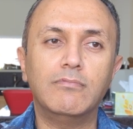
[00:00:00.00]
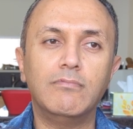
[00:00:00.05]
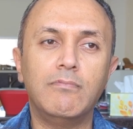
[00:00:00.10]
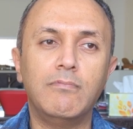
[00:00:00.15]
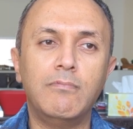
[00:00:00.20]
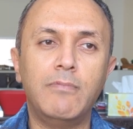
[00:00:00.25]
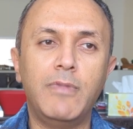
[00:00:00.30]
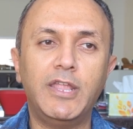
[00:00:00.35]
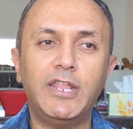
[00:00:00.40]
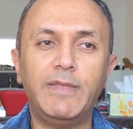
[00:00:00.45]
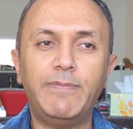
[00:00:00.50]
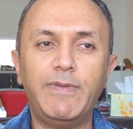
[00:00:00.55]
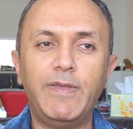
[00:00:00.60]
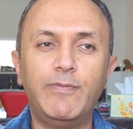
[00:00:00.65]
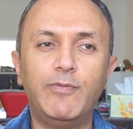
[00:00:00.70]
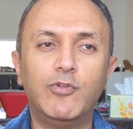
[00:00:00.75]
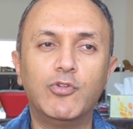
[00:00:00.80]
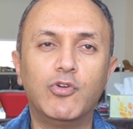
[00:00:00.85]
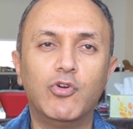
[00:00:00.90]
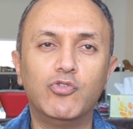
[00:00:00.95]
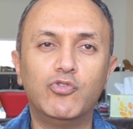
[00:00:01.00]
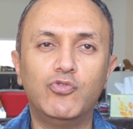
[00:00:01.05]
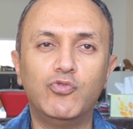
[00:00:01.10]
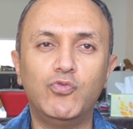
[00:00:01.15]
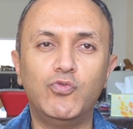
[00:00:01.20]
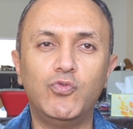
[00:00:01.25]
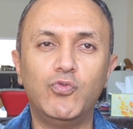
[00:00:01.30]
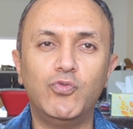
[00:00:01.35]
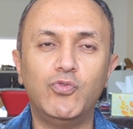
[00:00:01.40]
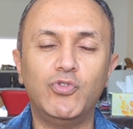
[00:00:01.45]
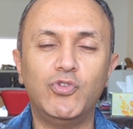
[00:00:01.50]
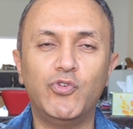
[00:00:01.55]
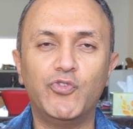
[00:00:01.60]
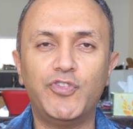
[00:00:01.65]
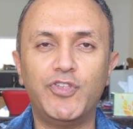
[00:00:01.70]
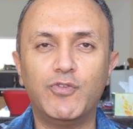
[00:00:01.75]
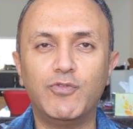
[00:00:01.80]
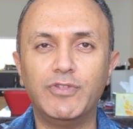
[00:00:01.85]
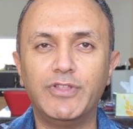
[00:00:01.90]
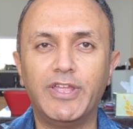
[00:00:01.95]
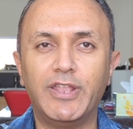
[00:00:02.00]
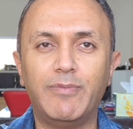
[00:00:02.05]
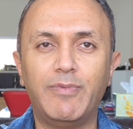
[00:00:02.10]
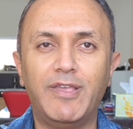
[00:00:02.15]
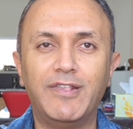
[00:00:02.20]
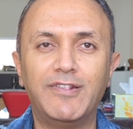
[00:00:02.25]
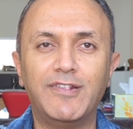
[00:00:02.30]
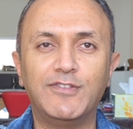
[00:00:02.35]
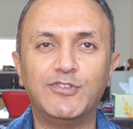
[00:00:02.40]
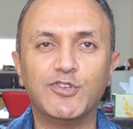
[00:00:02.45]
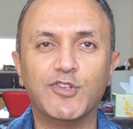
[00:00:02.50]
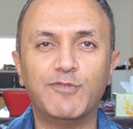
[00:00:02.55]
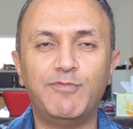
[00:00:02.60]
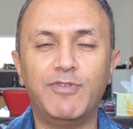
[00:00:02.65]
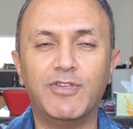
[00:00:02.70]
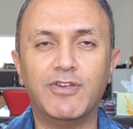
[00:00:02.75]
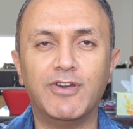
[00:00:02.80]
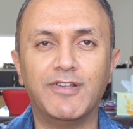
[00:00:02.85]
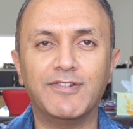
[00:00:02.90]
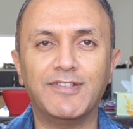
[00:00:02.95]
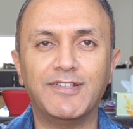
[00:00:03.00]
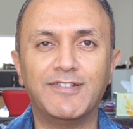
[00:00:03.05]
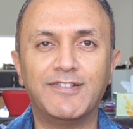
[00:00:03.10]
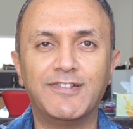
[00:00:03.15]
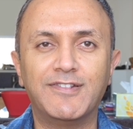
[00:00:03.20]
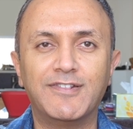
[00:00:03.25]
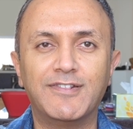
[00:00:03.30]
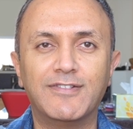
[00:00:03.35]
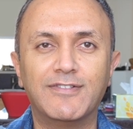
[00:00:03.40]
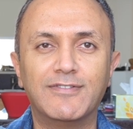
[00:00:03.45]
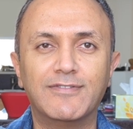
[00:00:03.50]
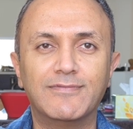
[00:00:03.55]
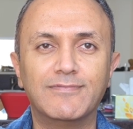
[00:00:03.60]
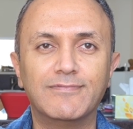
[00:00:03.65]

Many people go to NoSQL databases just because it's